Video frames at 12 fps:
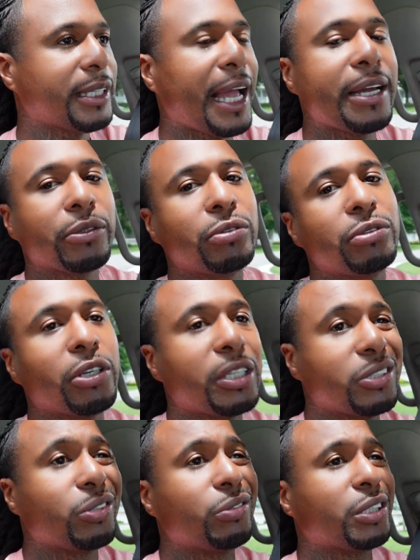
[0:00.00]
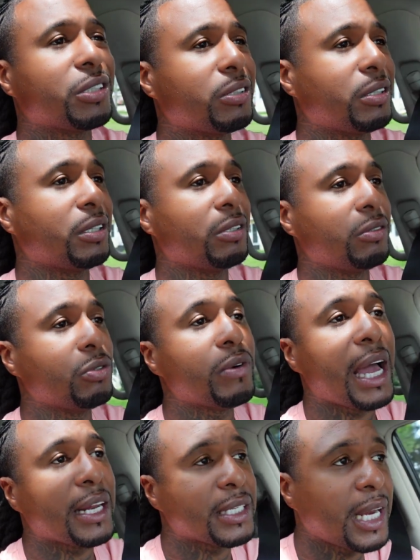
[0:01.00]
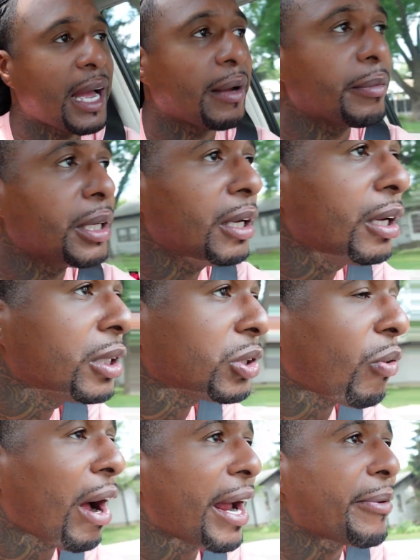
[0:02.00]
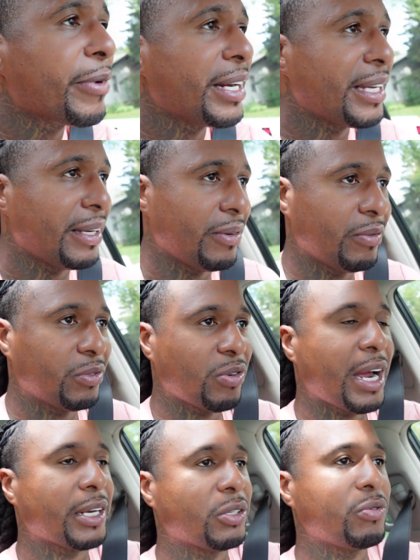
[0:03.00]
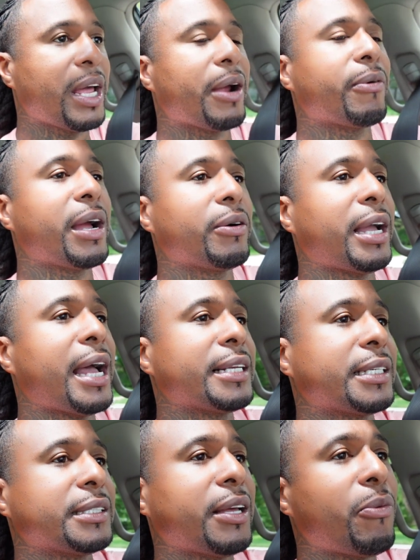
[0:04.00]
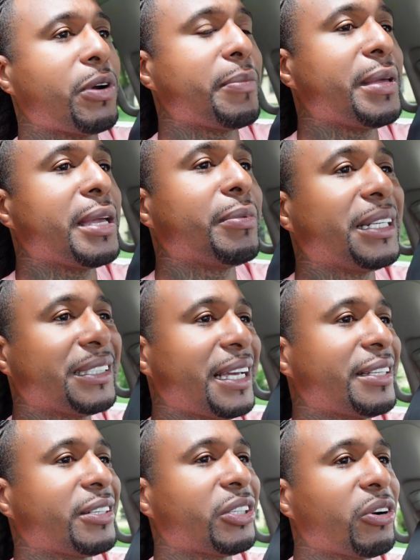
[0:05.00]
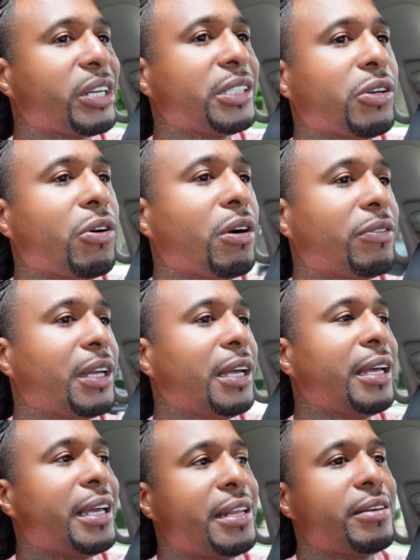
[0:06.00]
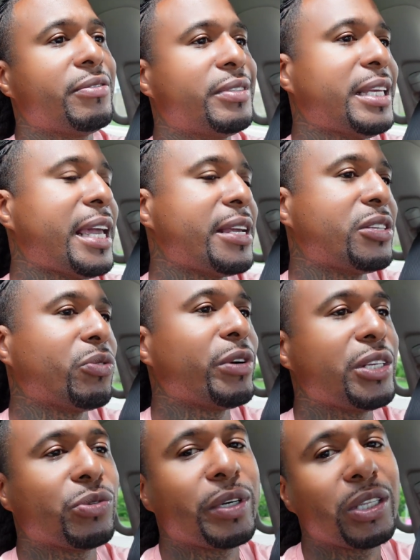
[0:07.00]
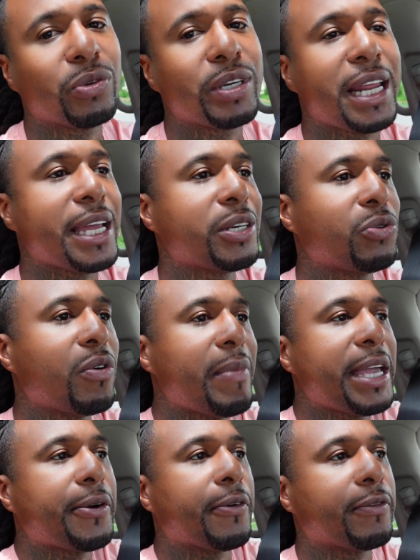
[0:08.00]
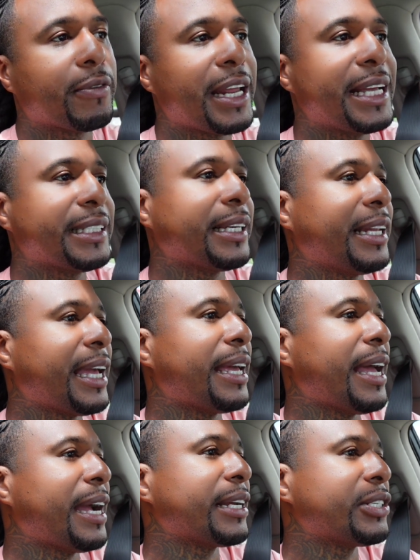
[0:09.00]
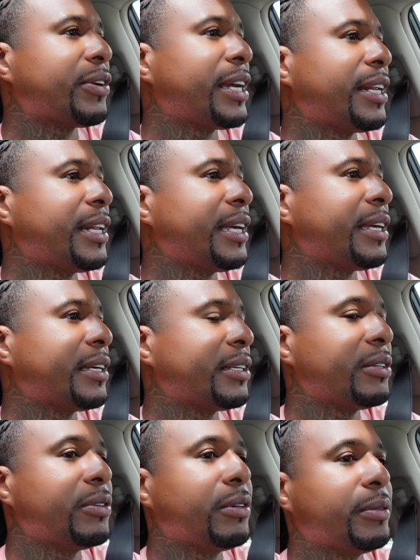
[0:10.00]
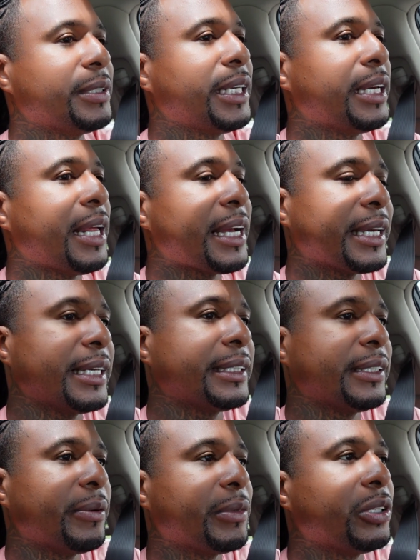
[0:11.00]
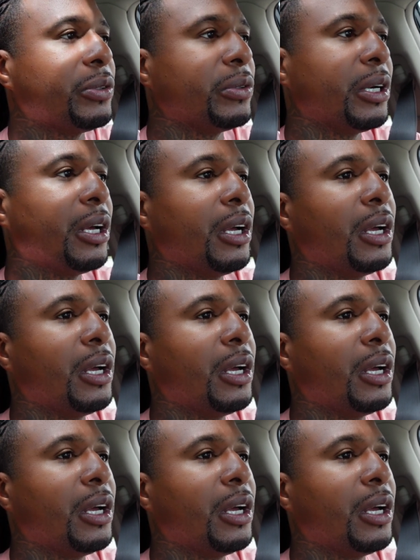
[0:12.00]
I ain't gonna do 32s because you do gotta chop. So I ain't really trying to do that route, guys, because I want to be able to take the 30s off, and if, say, 2023 they do a makeover on the Escalade, I can trade it in. You know what I'm saying? I can get something new.